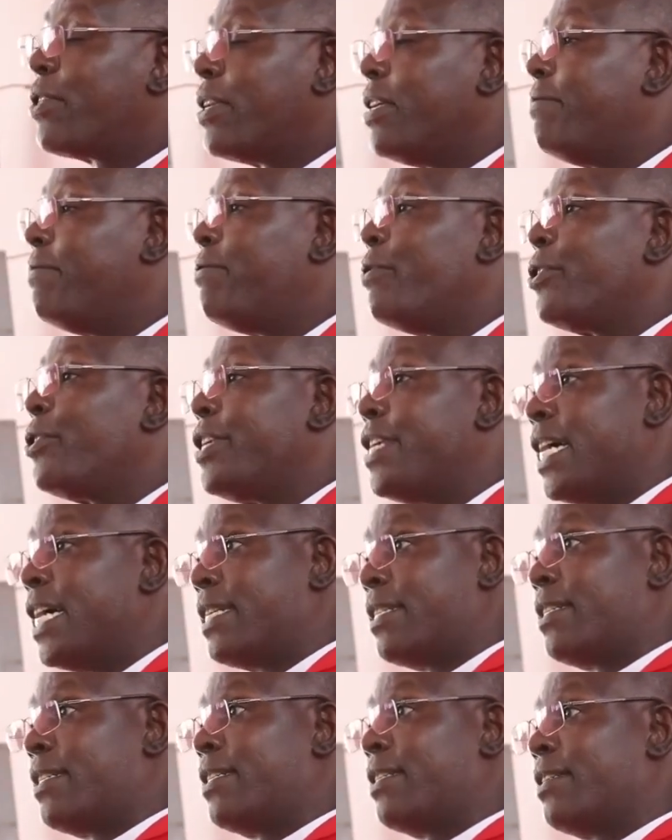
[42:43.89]
three, four
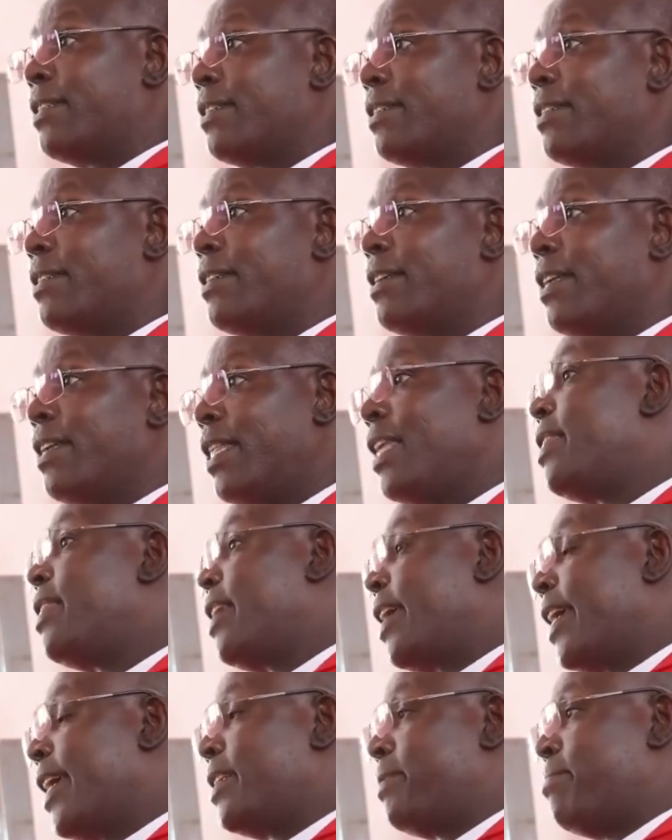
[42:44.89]
years. Then
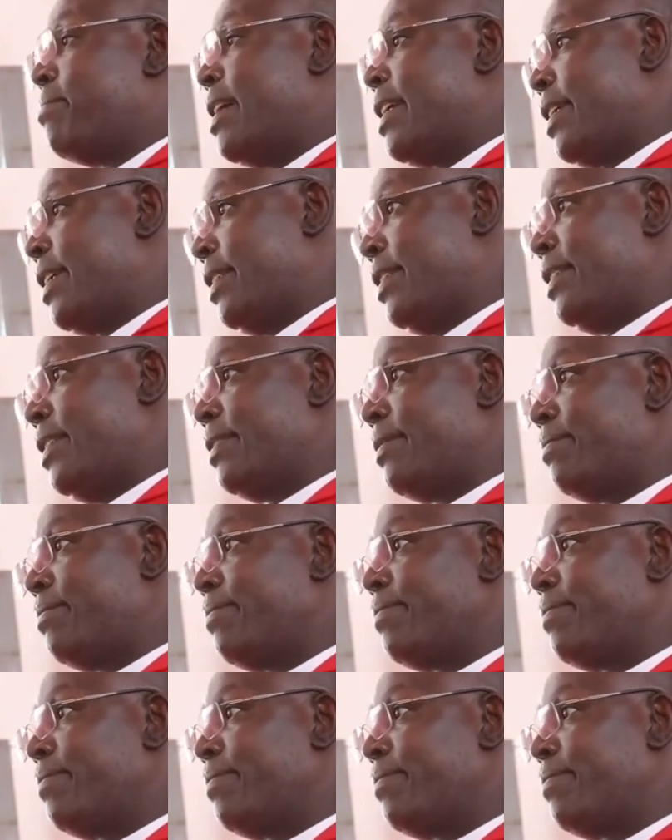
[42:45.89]
they get married.